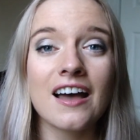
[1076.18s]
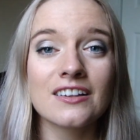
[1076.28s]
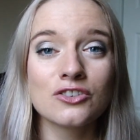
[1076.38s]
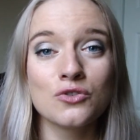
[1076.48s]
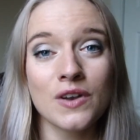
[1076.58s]

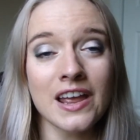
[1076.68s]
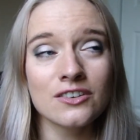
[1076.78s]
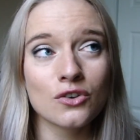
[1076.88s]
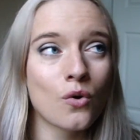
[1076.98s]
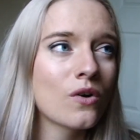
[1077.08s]

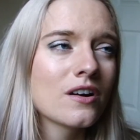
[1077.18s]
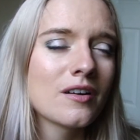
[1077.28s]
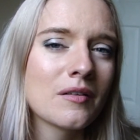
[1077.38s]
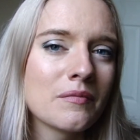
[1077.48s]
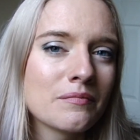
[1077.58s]
tonight,
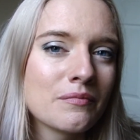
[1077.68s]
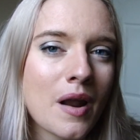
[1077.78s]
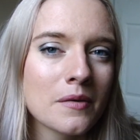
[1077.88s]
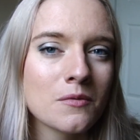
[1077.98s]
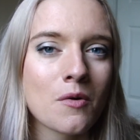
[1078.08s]
or
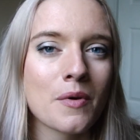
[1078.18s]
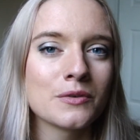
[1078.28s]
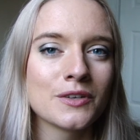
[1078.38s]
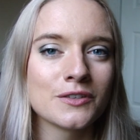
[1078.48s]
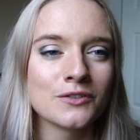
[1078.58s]
probably won't
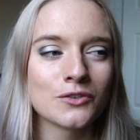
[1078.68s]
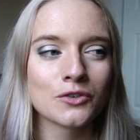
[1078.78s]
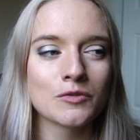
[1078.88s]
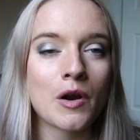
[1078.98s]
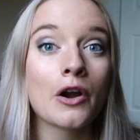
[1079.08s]
post this until
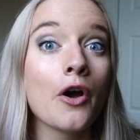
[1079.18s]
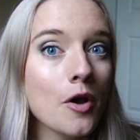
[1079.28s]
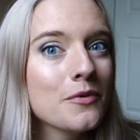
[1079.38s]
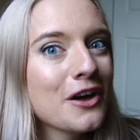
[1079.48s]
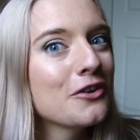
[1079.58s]
tomorrow. I
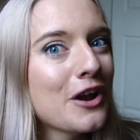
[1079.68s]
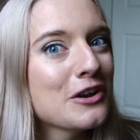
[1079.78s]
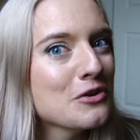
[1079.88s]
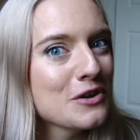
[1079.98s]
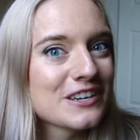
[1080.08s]
hope you had a great
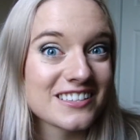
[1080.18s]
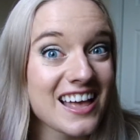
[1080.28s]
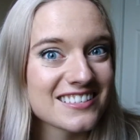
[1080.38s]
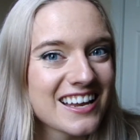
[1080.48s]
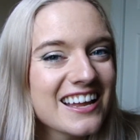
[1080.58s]
New Year's
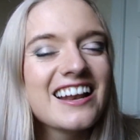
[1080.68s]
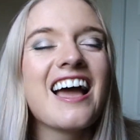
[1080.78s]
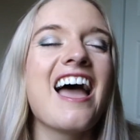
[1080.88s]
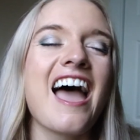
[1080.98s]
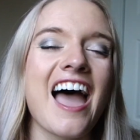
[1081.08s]
last night
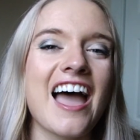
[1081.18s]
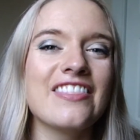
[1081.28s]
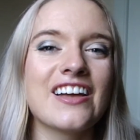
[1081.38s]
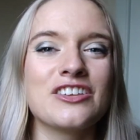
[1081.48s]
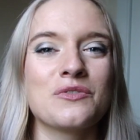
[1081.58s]

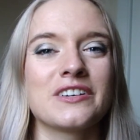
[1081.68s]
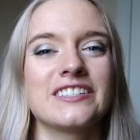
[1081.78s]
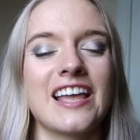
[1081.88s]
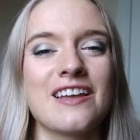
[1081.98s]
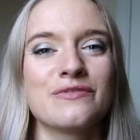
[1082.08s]
and that you were
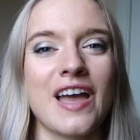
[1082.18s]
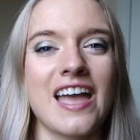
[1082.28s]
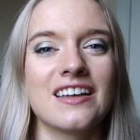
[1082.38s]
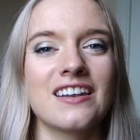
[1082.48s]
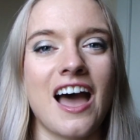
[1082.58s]
safe,
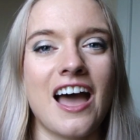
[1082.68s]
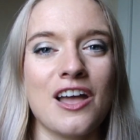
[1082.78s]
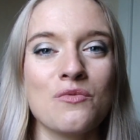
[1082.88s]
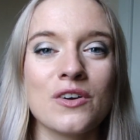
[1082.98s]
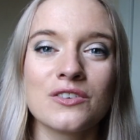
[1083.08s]
and
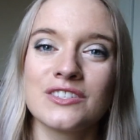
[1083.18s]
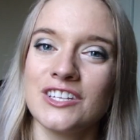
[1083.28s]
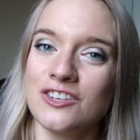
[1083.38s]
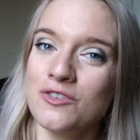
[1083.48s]
I will see you